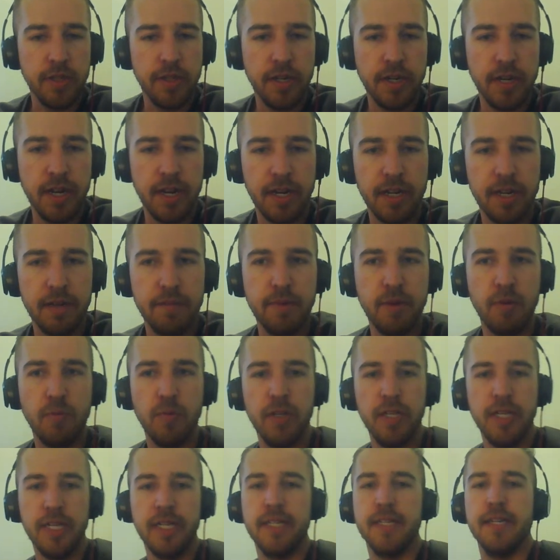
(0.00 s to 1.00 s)
they're not going to be
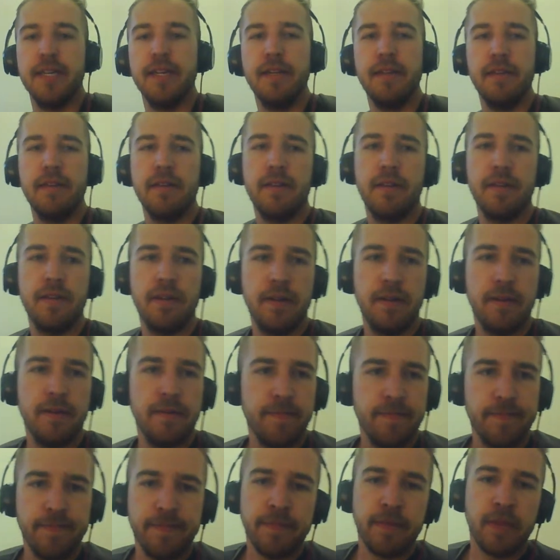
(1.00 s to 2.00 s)
willing to
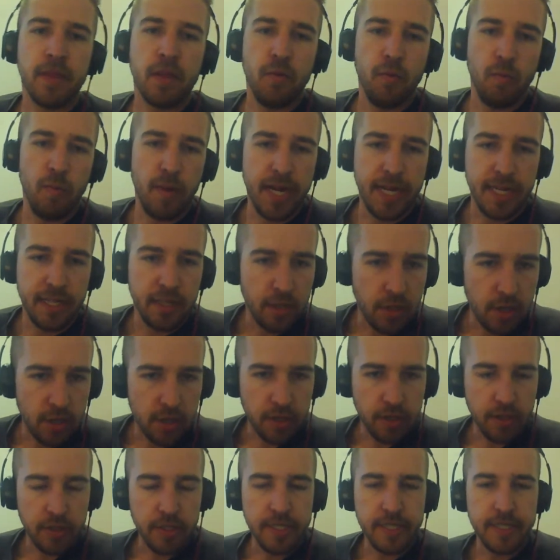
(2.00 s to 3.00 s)
wait
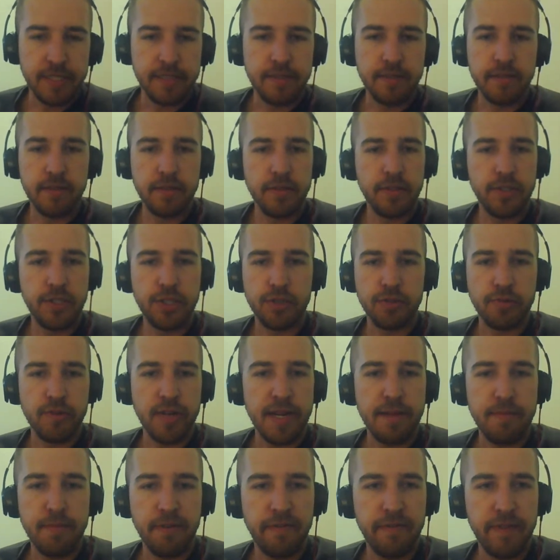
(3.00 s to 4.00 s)
longer to
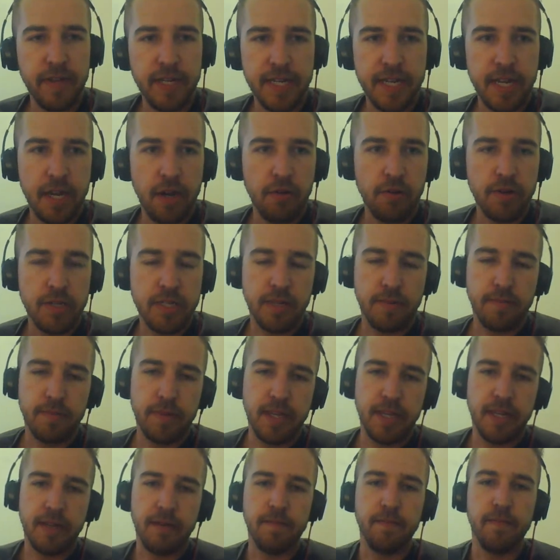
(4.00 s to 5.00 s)
stream a video or
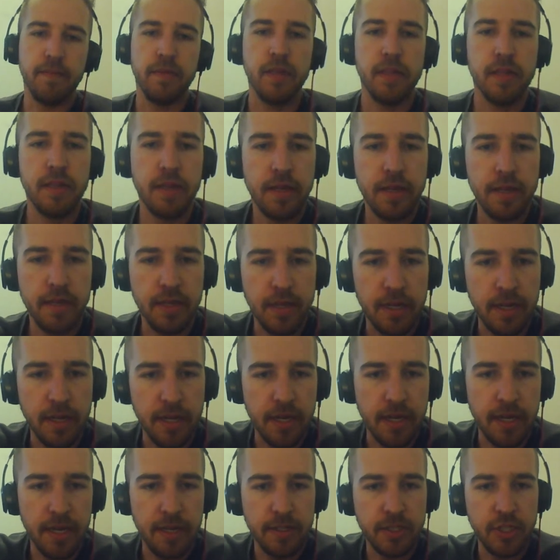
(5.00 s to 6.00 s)
something
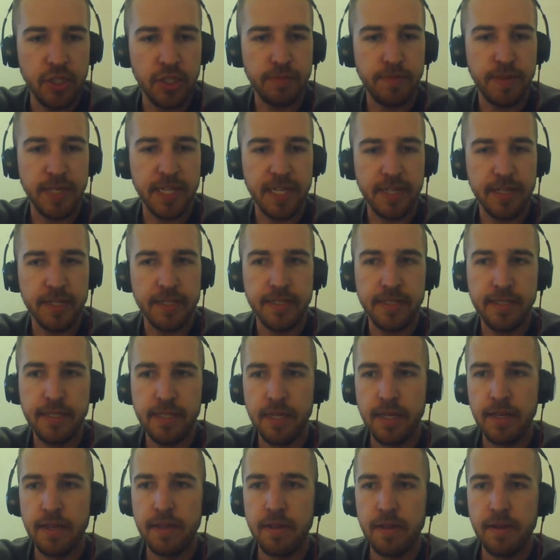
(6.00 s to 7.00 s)
just
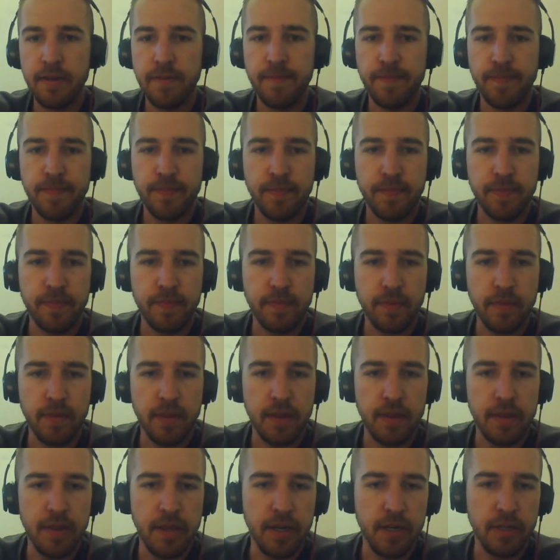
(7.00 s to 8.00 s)
because
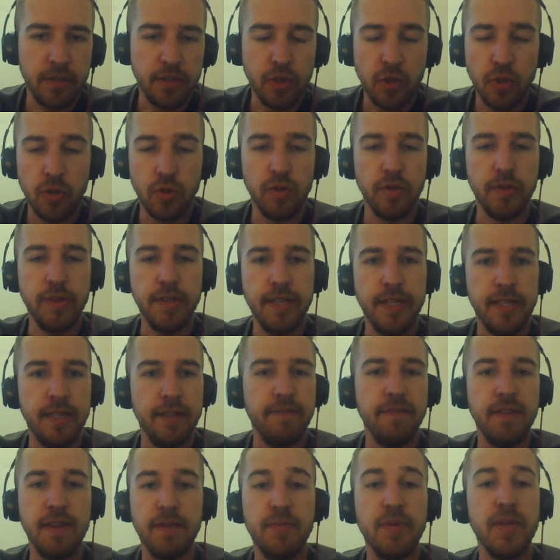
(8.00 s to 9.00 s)
they're told that the
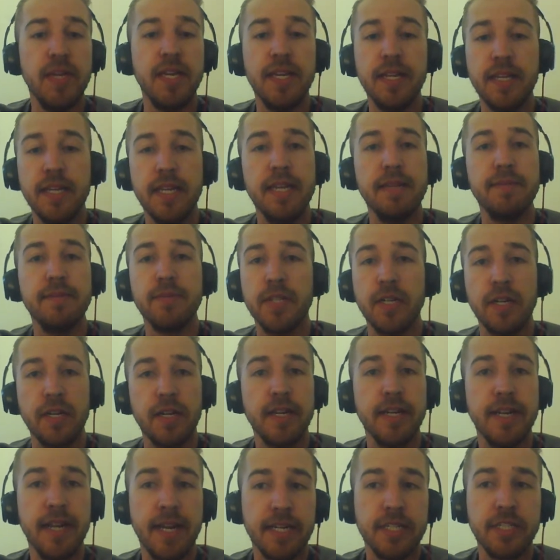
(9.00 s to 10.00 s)
VPN keeps their
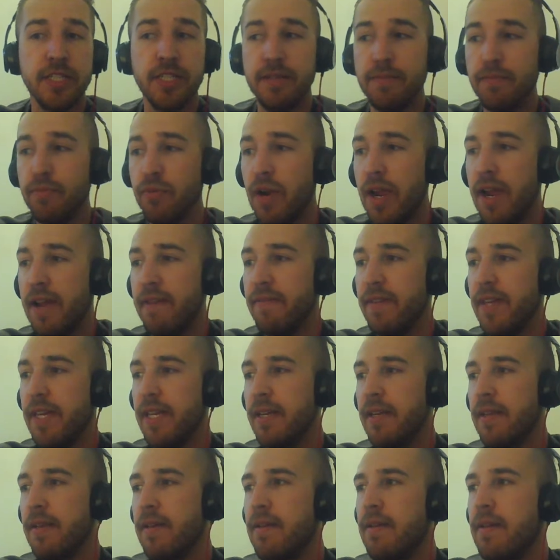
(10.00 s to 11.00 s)
connection
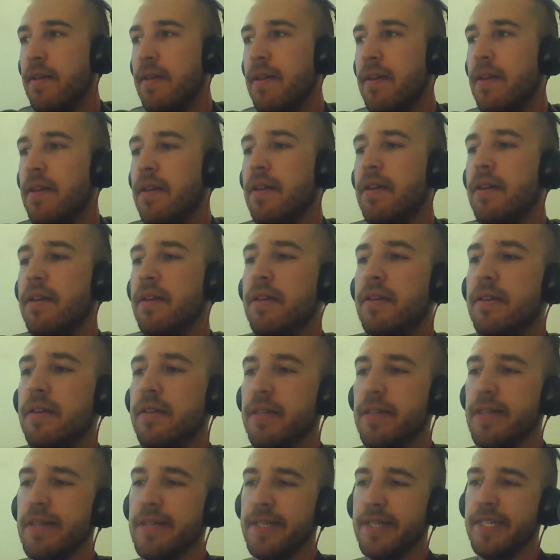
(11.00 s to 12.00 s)
private.
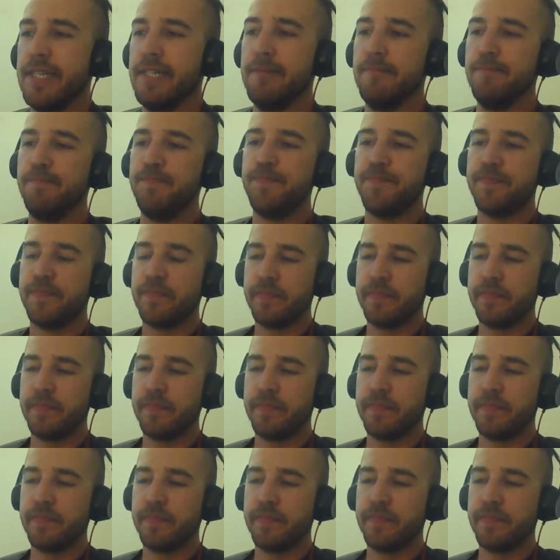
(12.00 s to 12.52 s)
And